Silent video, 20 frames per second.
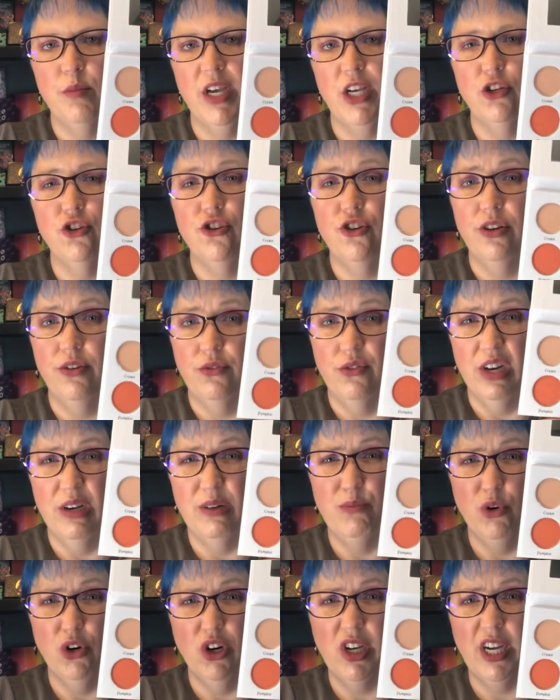I should have read
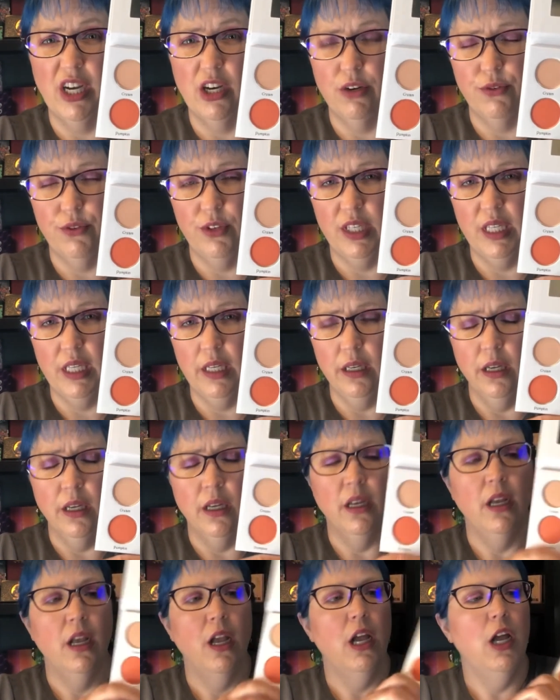more carefully,
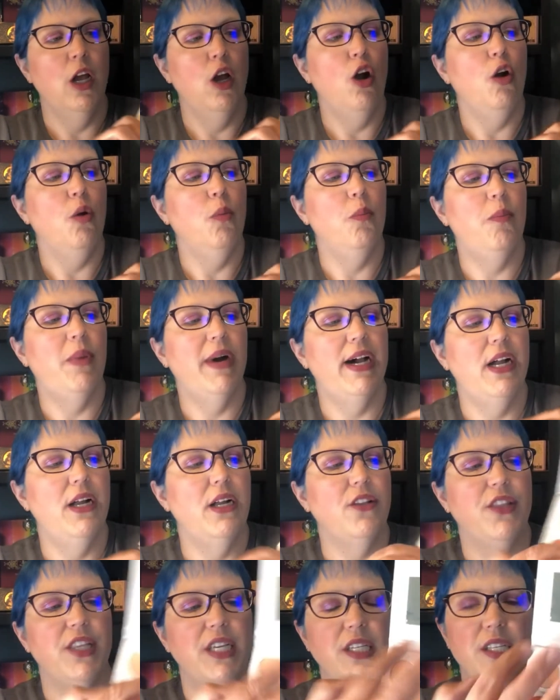
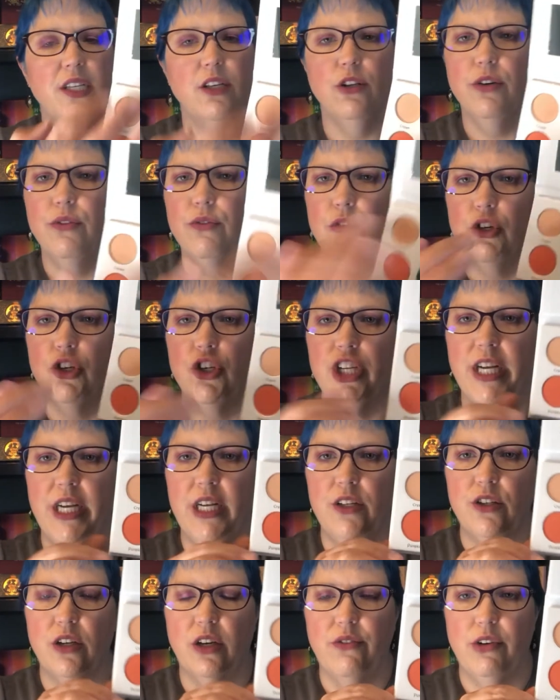but these other 4
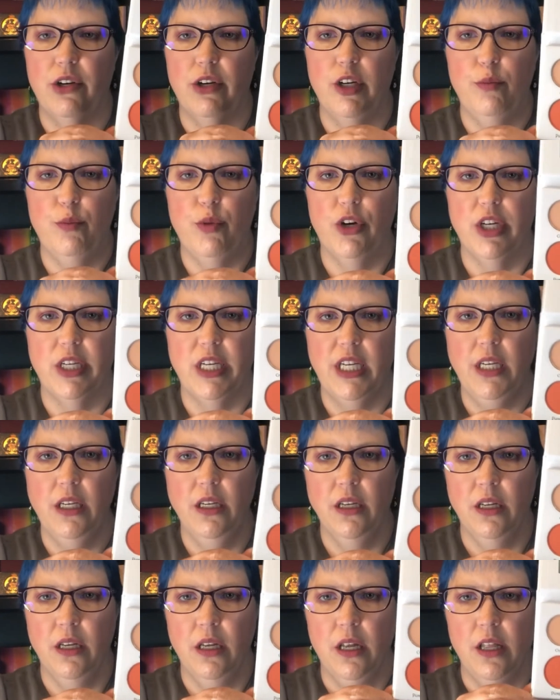shades are very pretty.
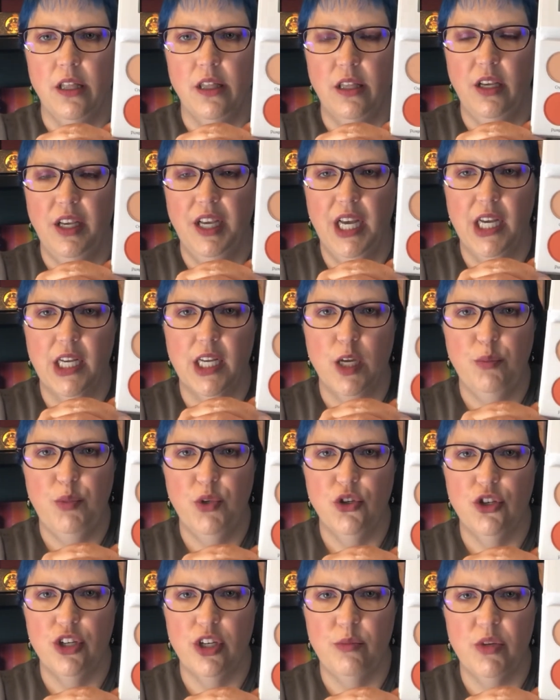You got a couple
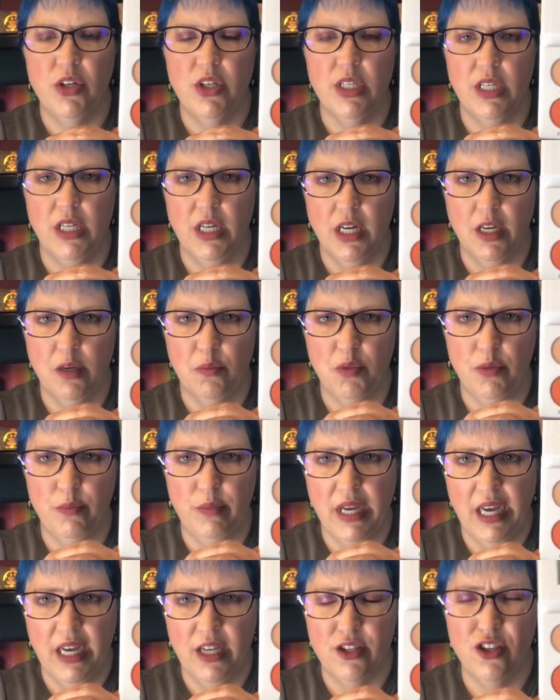shimmers and a couple
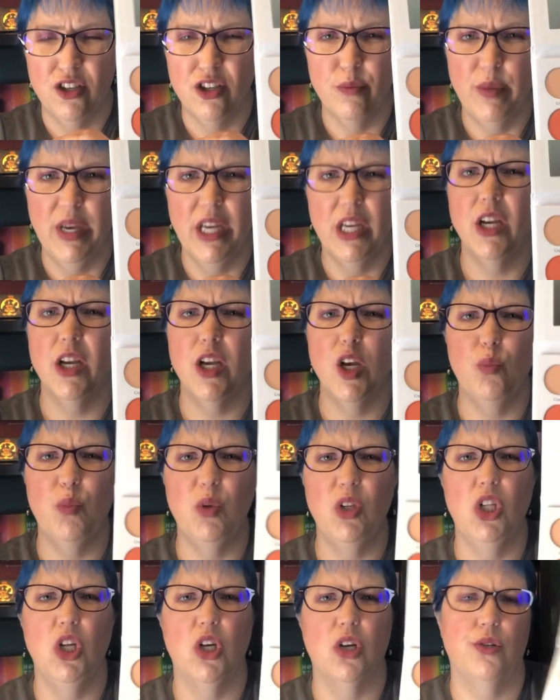mattes. You can make a
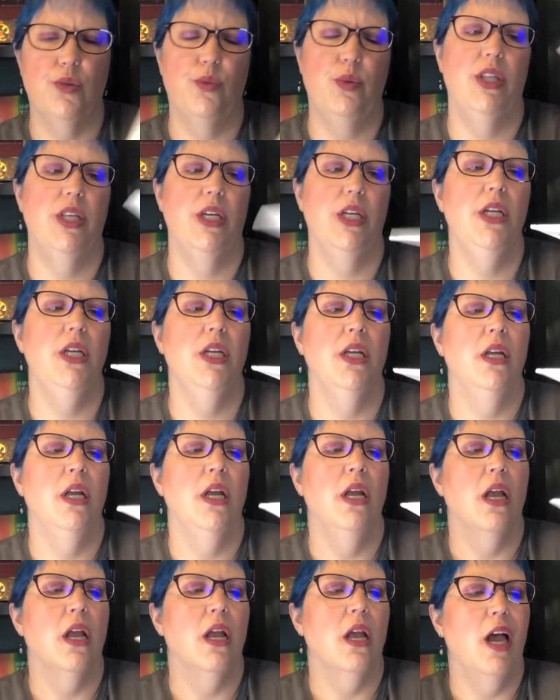couple looks with it.
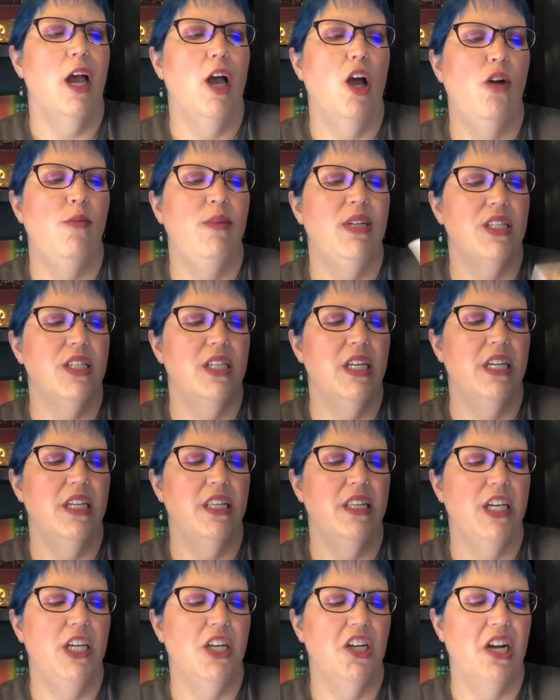It's not
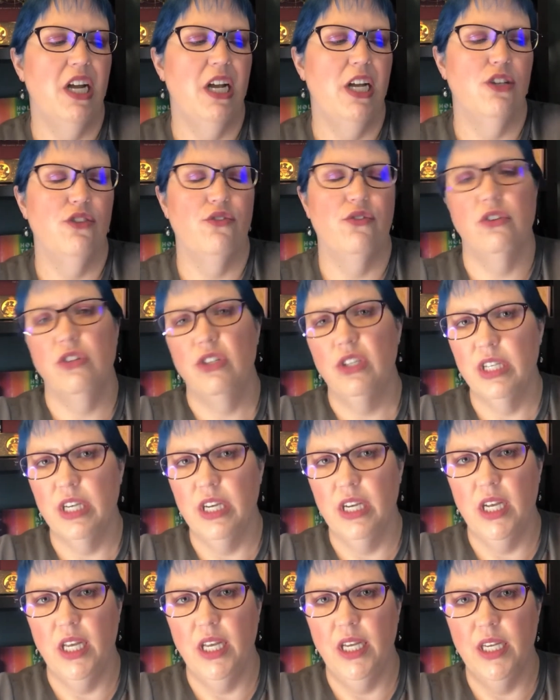near as
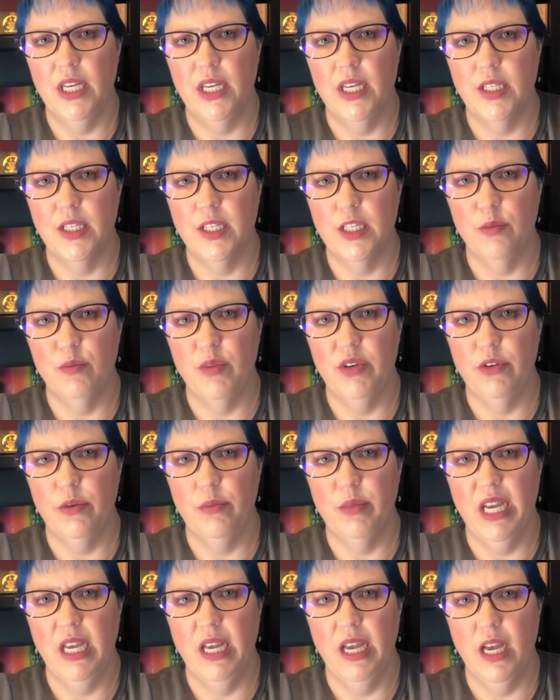versatile as some of them
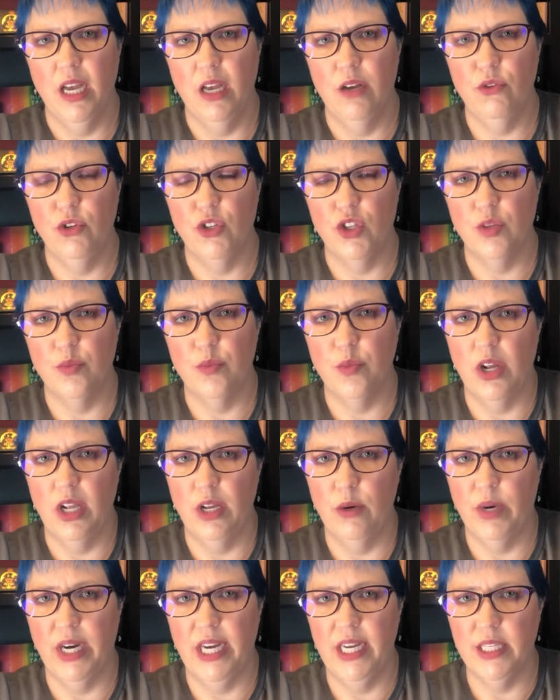I have, which is probably
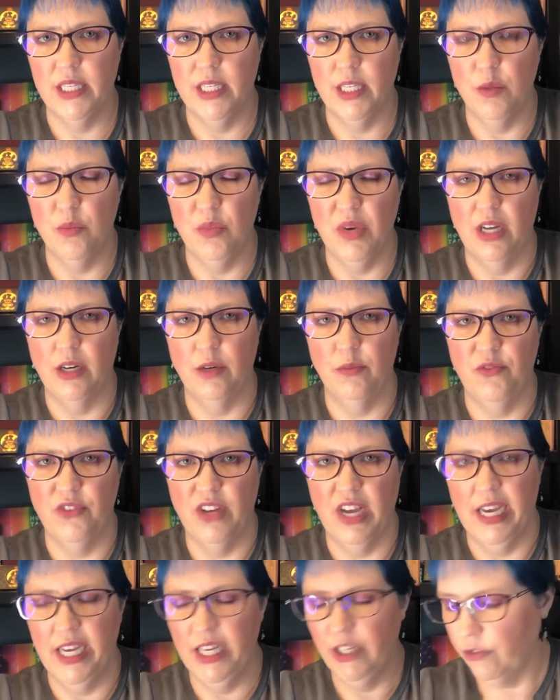why it's in the bottom
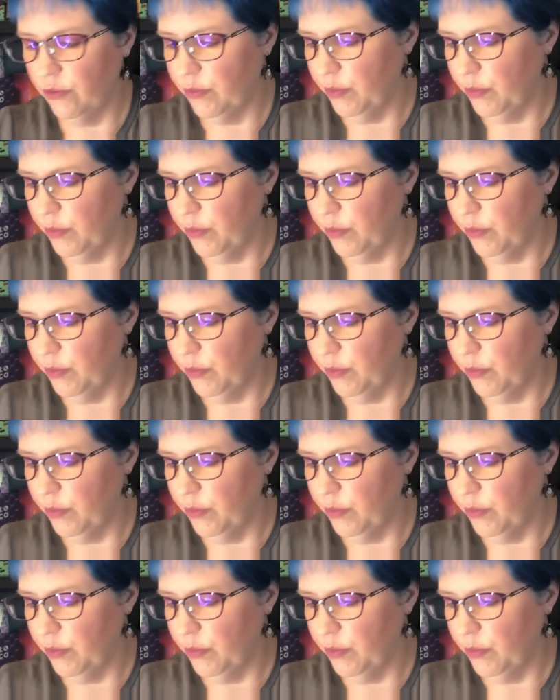5.